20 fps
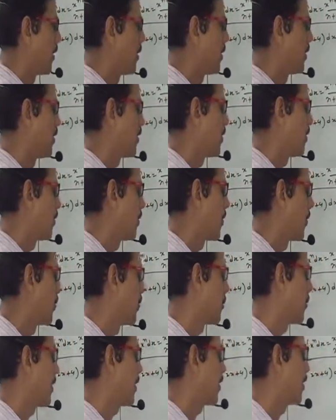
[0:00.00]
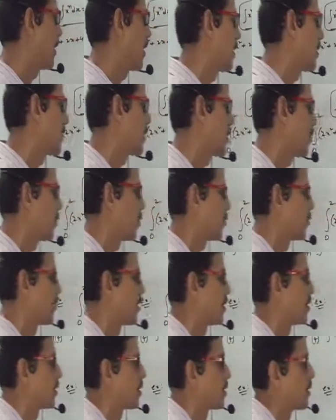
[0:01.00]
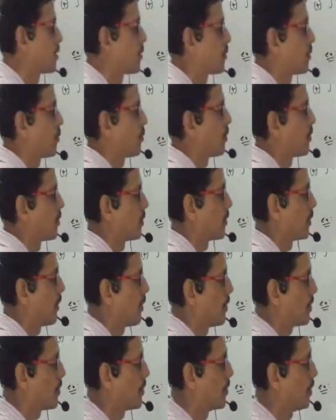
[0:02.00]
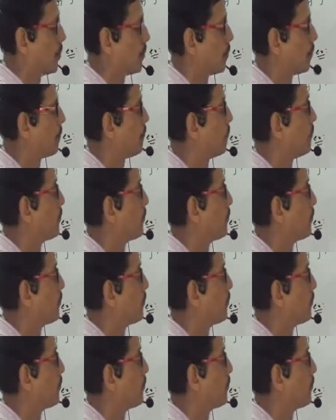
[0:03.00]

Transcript: and we have to take the LCM of this. What is the LCM?